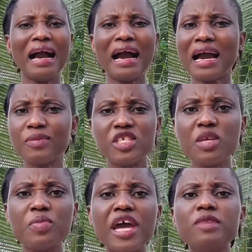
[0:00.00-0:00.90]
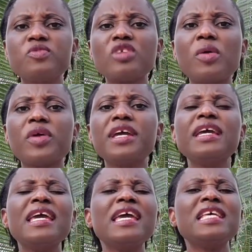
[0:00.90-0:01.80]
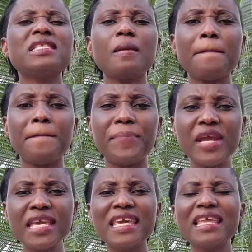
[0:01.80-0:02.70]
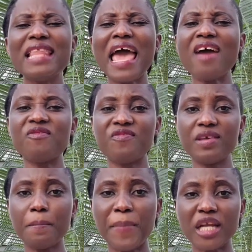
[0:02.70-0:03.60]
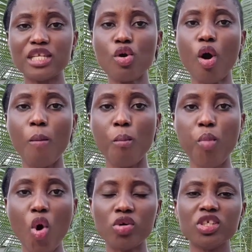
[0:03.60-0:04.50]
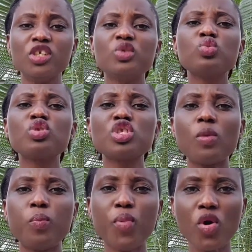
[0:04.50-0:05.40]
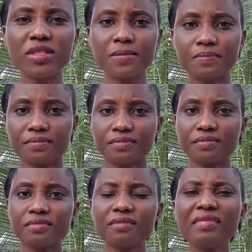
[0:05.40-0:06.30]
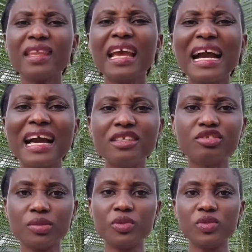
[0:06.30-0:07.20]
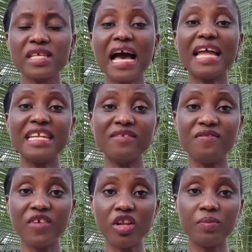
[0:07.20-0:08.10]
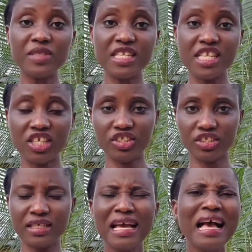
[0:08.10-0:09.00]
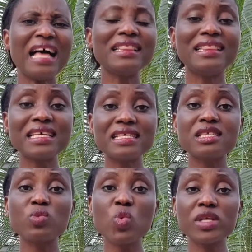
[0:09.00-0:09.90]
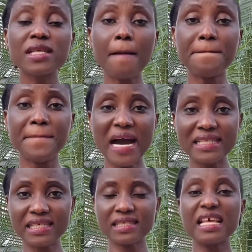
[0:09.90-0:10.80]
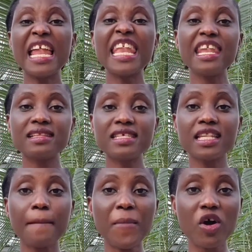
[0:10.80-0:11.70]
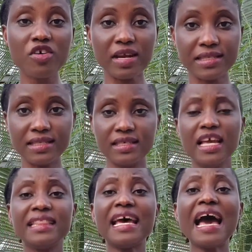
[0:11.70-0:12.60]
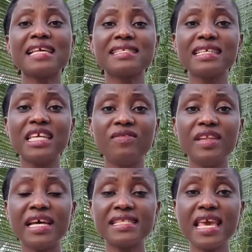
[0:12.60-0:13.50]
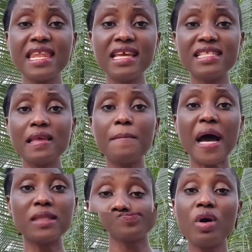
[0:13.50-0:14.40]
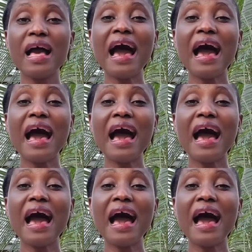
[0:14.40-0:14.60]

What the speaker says: Captain Ibrahim Traore is bringing everybody on board to support, contribute and develop the nation. And this is what matters, not democracy that hasn't given us anything but pain